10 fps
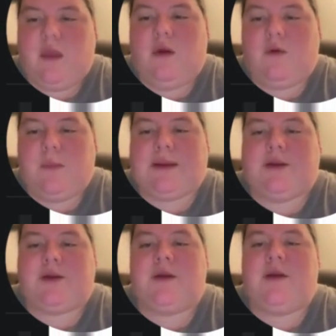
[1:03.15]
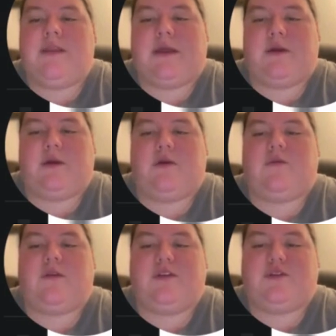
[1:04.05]
a reminder that in order
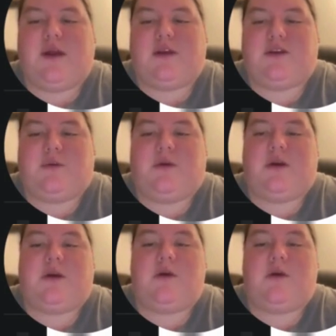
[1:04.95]
for this strategy to work,